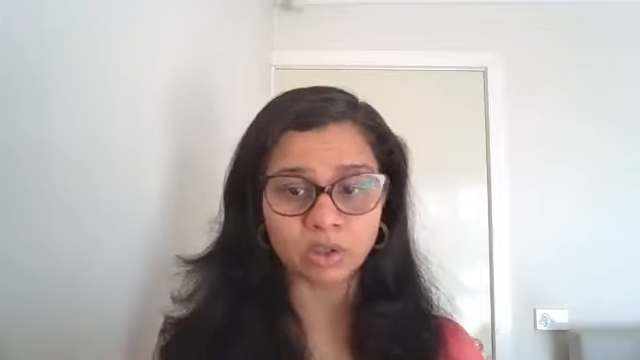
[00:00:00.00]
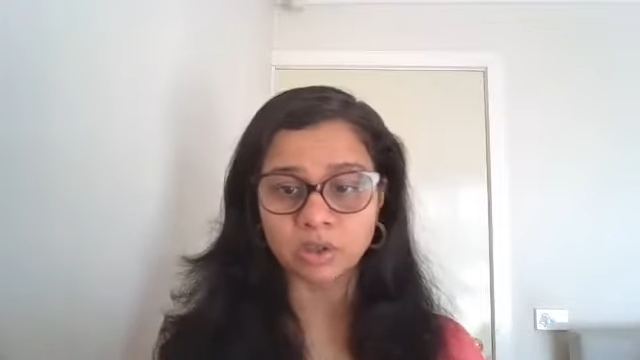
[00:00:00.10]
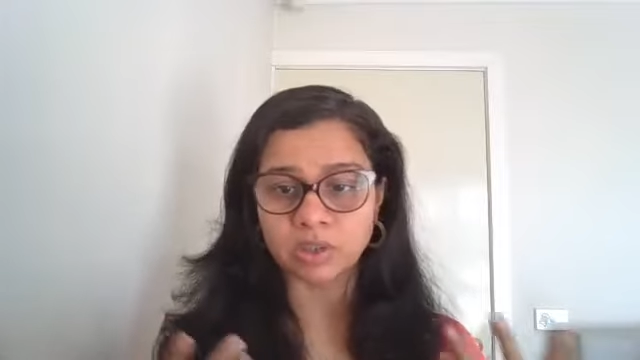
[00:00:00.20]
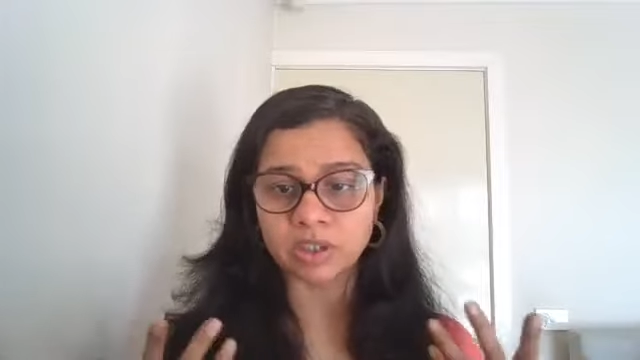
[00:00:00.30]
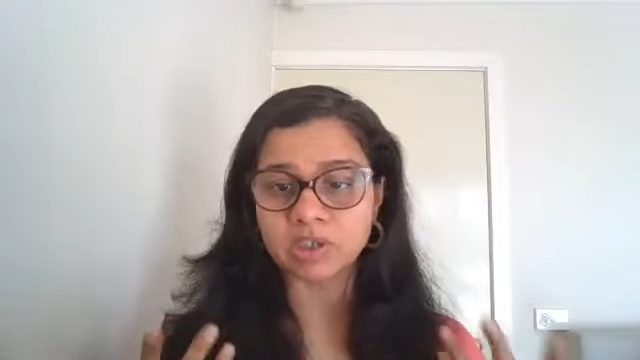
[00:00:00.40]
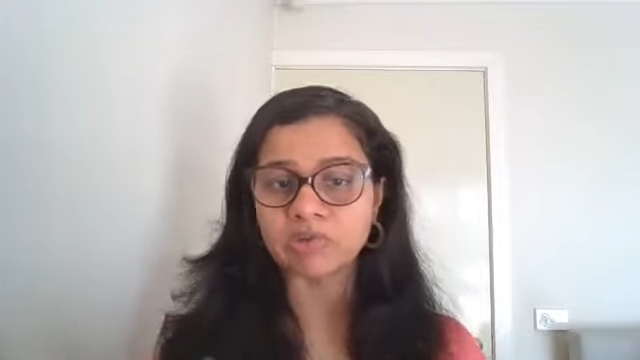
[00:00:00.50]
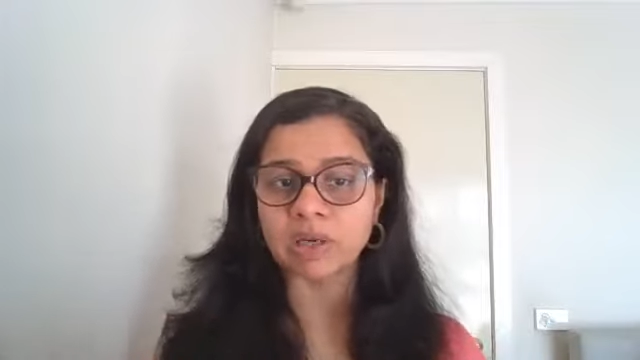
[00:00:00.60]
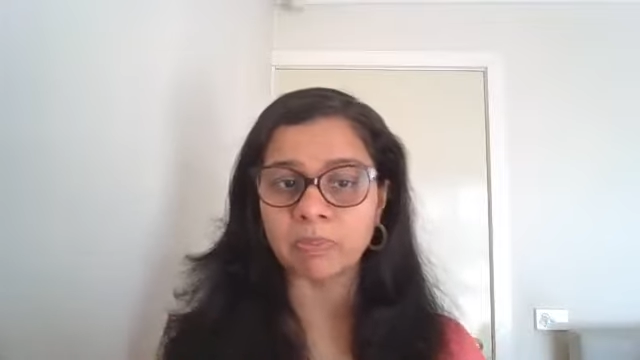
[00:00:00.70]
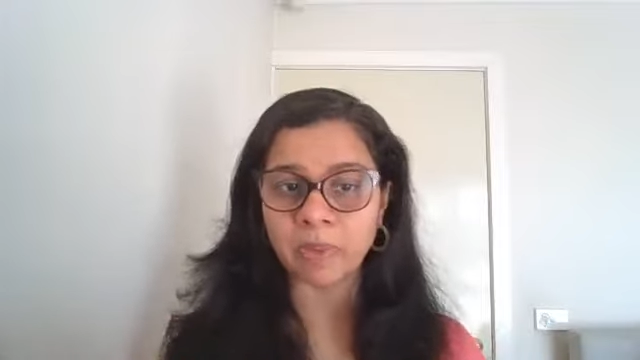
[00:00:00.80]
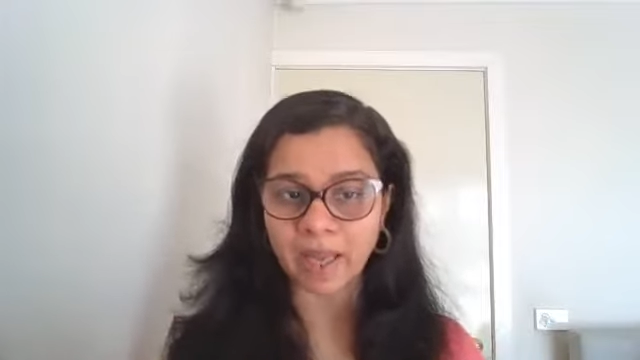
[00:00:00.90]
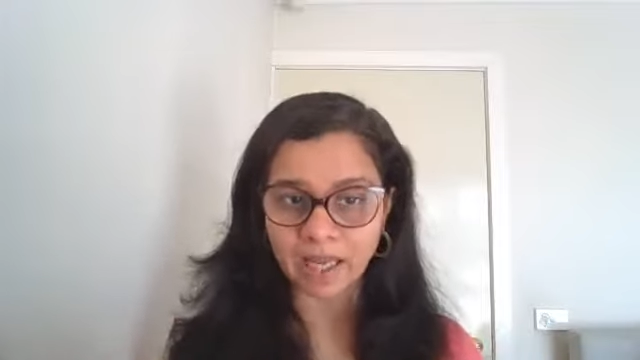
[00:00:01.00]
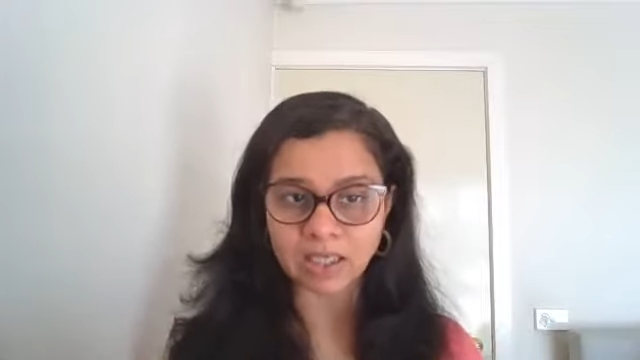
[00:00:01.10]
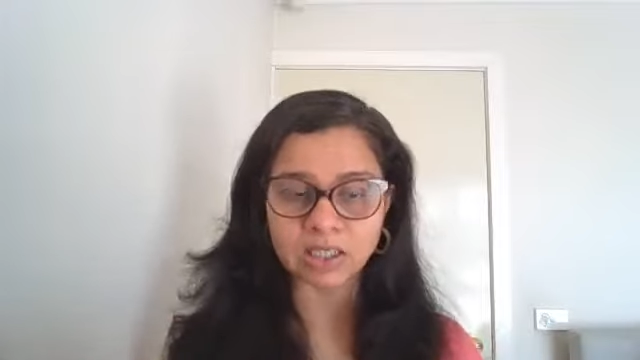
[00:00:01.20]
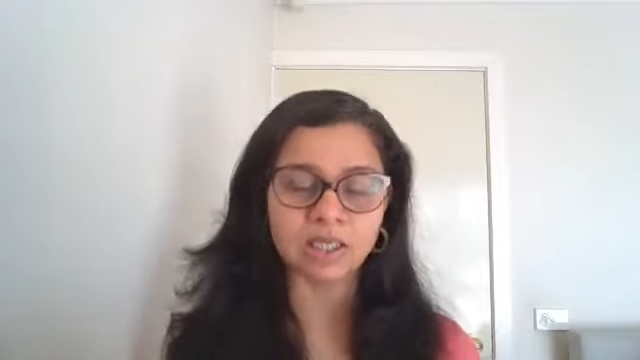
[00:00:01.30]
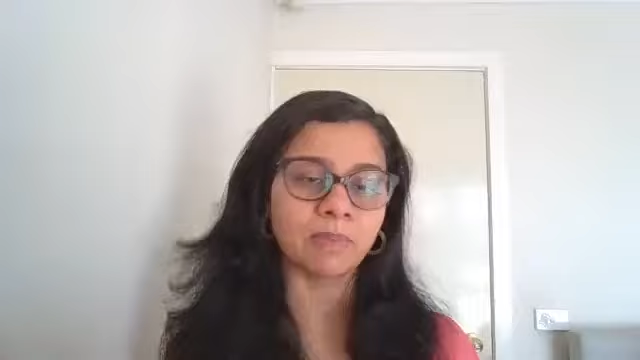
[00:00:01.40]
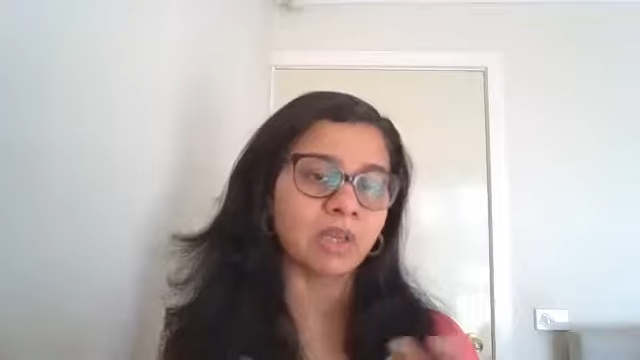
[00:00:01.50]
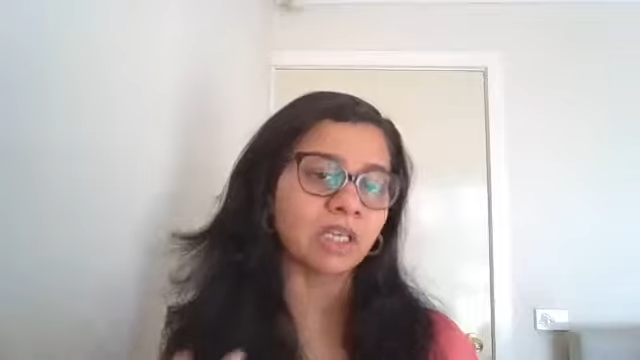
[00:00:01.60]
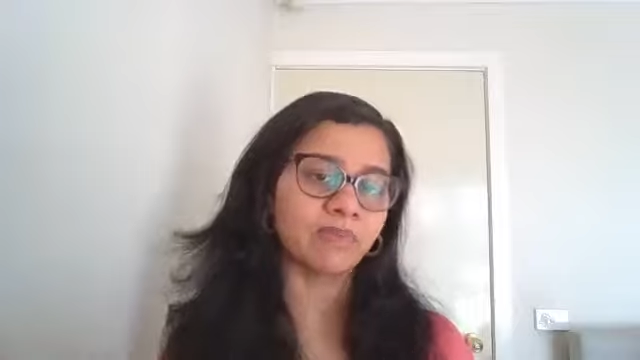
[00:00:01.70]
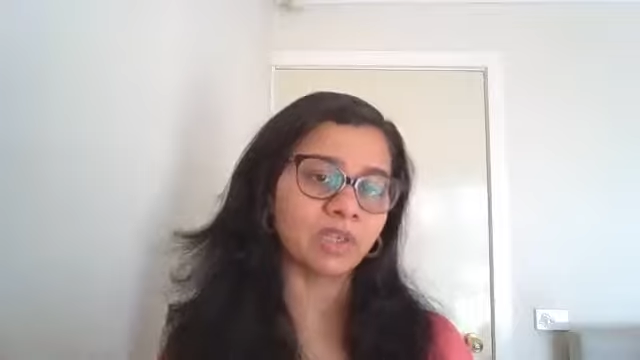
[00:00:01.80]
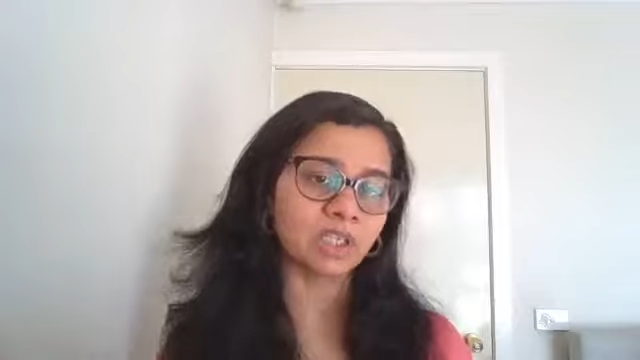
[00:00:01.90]
you can just repaint them and
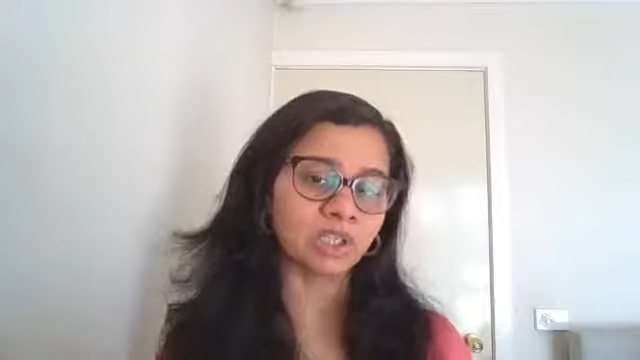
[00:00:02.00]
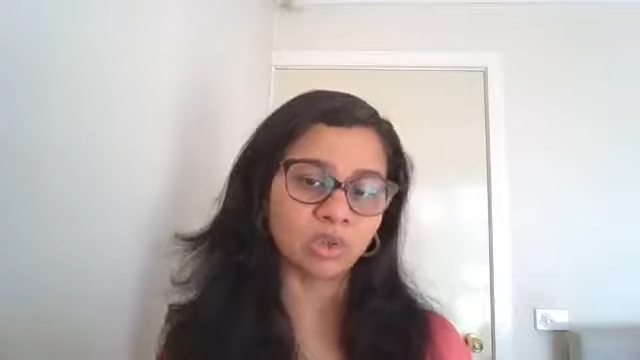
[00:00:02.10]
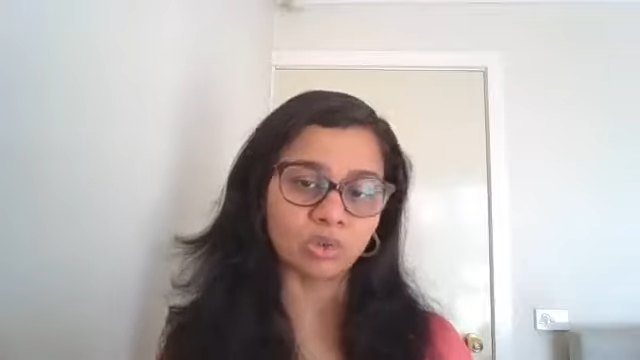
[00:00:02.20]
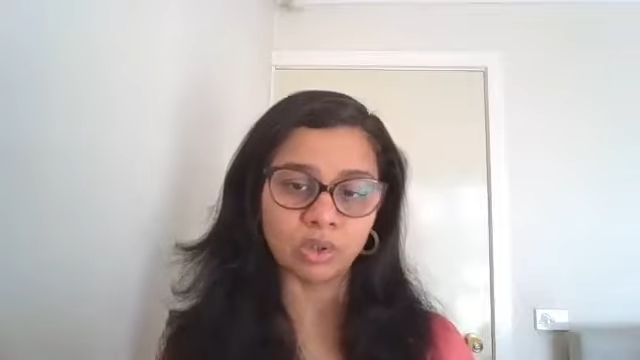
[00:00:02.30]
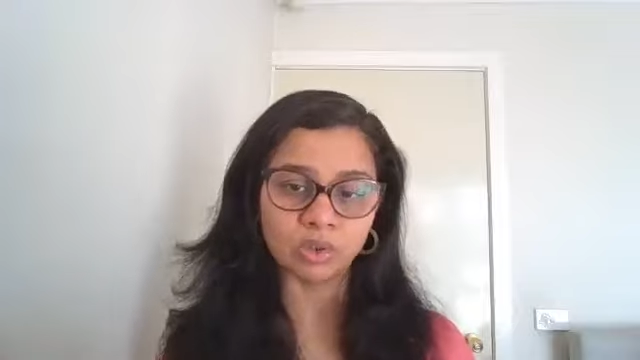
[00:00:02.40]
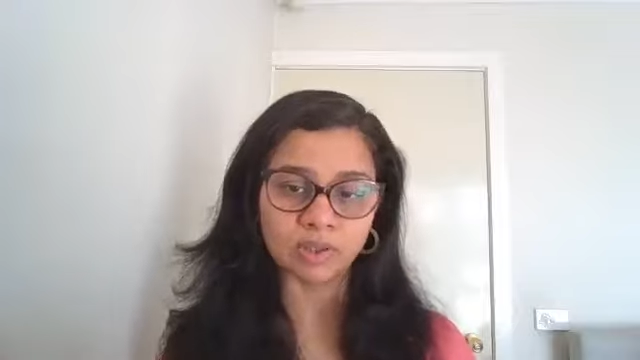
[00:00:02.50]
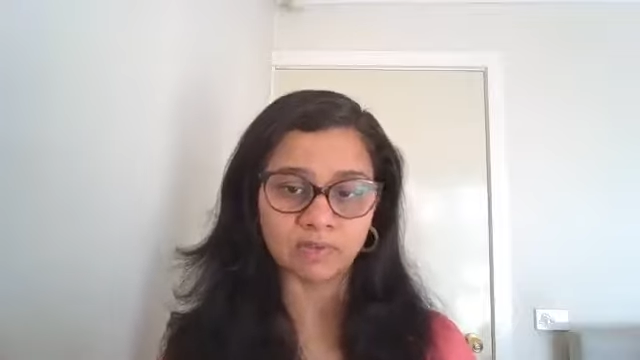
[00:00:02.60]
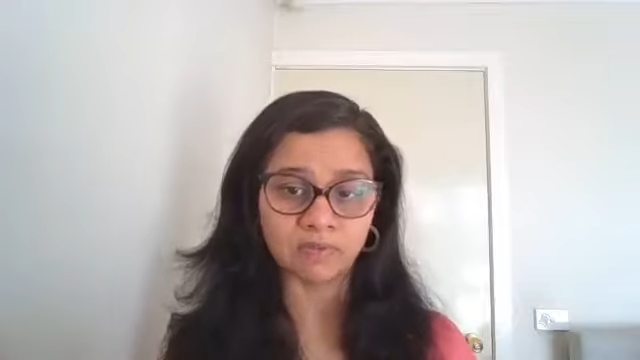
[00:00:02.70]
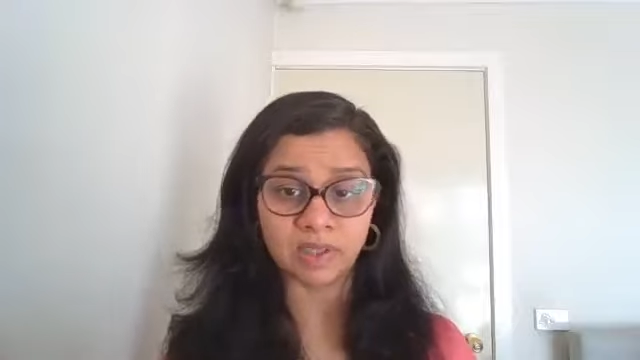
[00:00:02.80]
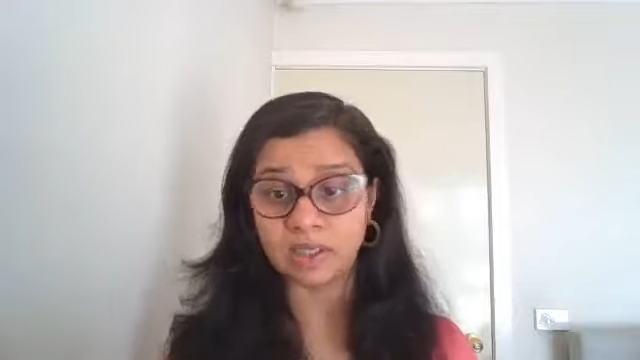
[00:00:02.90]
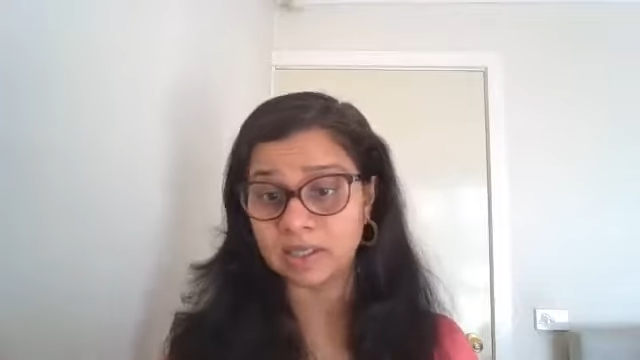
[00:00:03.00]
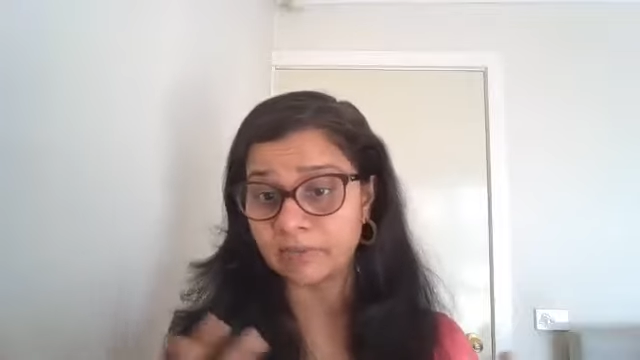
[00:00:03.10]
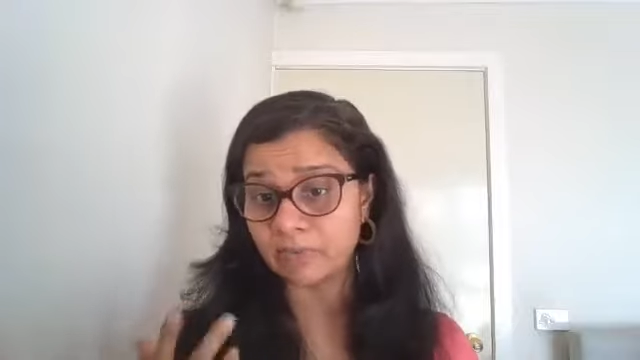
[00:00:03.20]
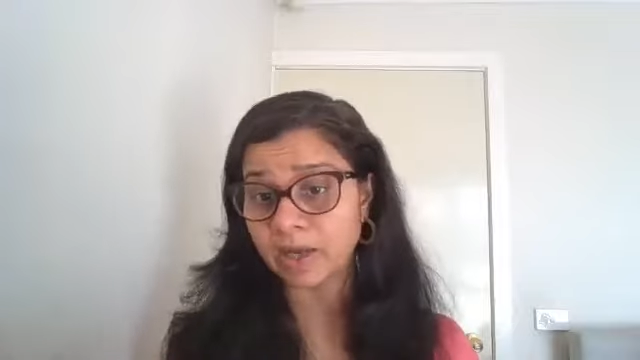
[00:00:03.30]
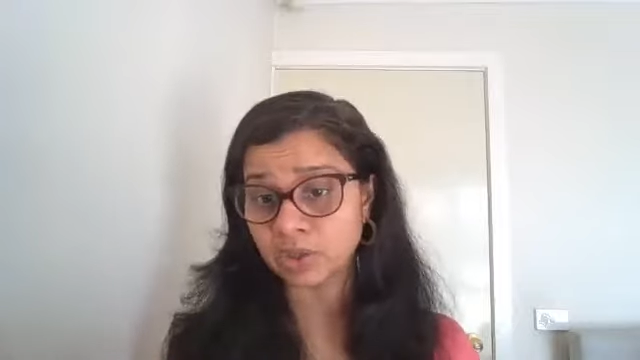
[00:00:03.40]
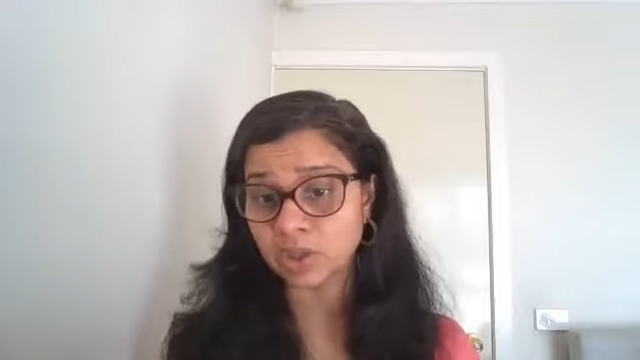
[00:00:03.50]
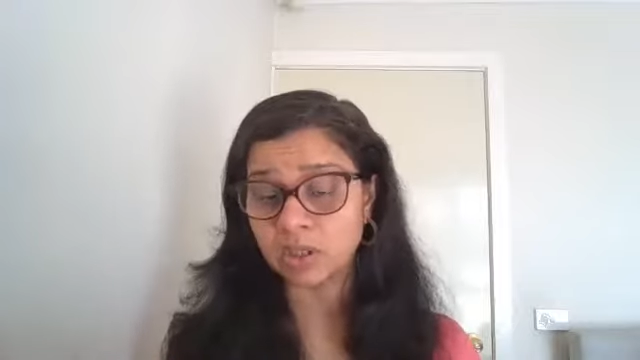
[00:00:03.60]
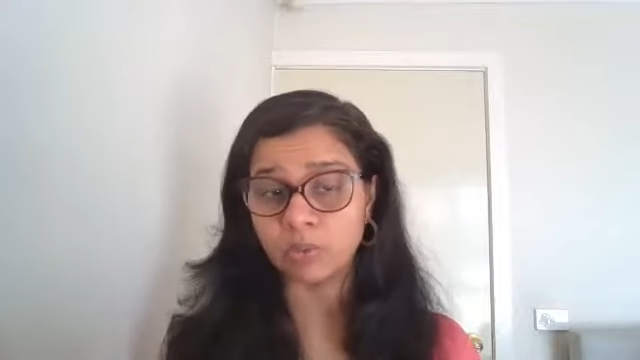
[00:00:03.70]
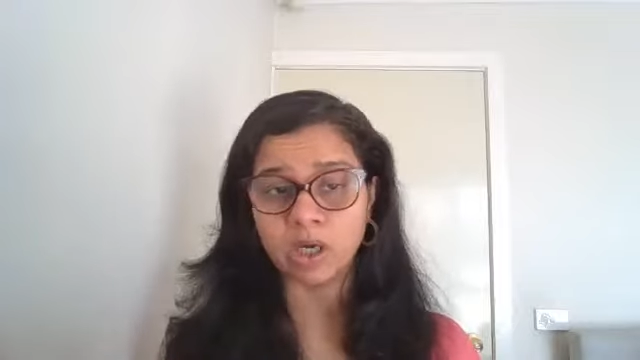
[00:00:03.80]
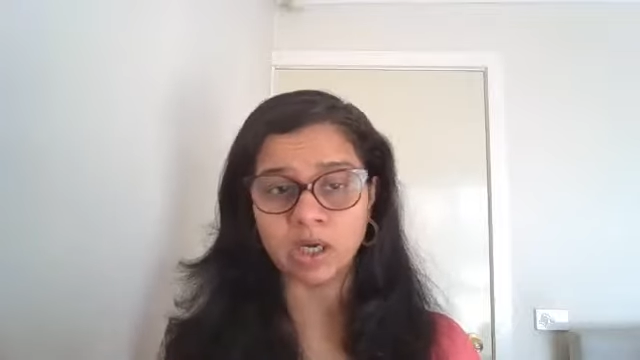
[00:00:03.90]
give it a new look and feel. They've actually
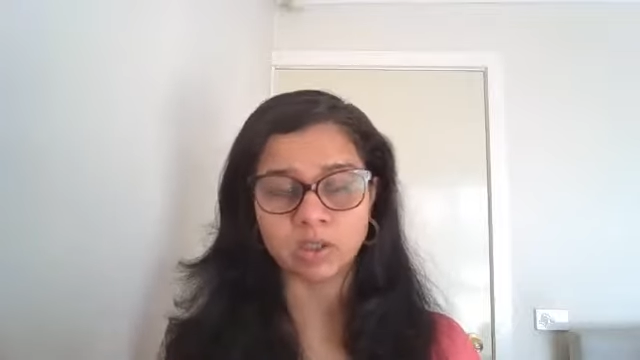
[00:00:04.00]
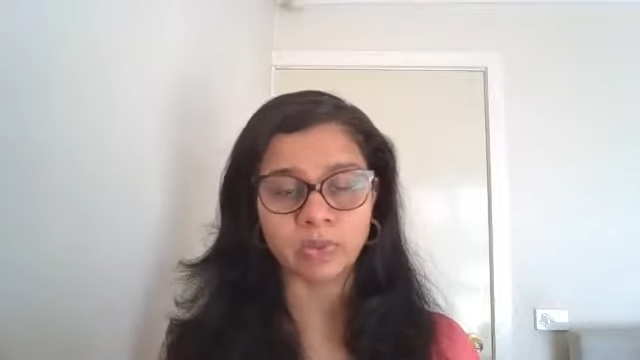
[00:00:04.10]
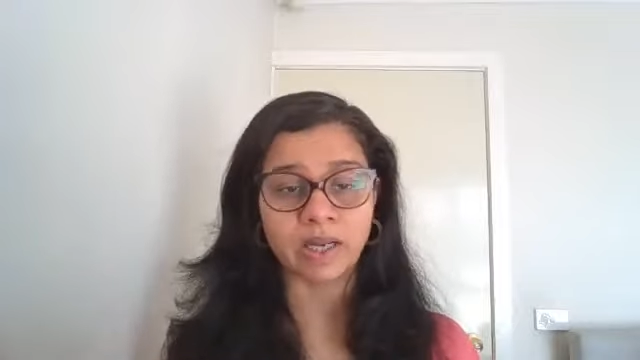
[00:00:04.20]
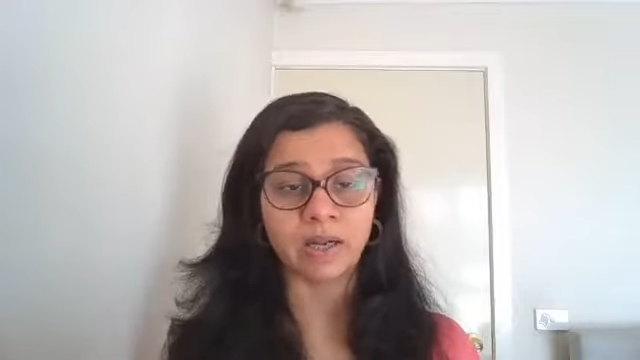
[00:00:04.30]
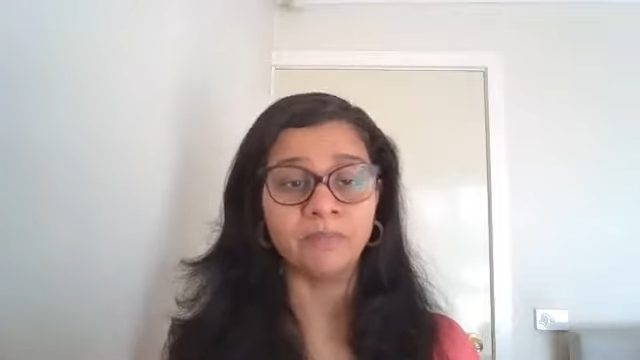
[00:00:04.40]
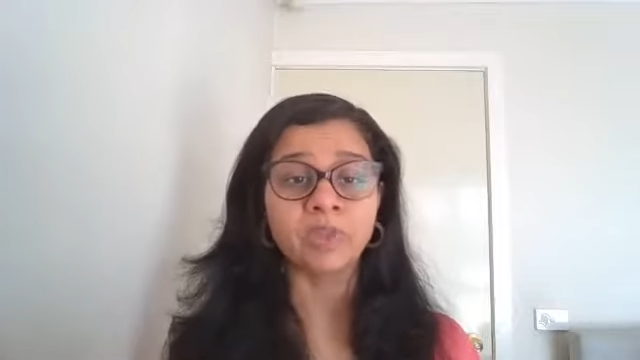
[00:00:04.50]
worked well.